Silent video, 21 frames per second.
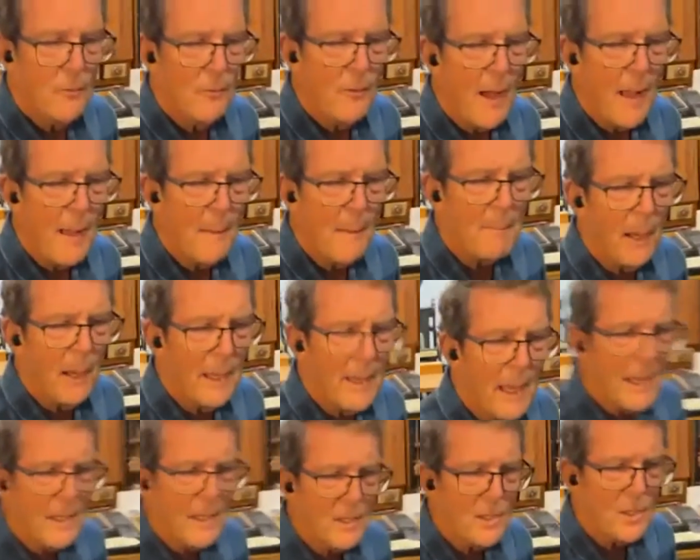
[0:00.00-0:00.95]
5 by
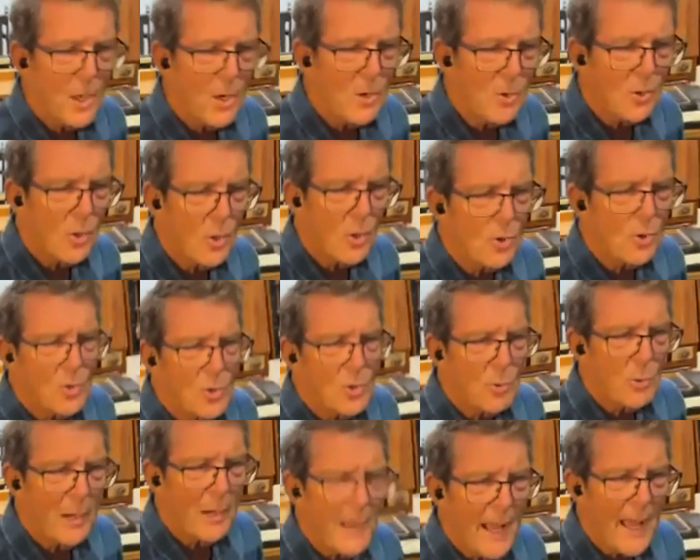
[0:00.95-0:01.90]
8, don't go
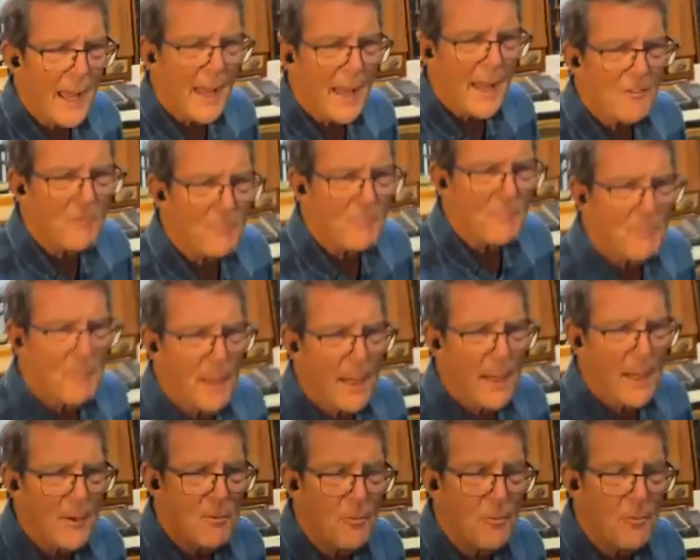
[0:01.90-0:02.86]
2.5 by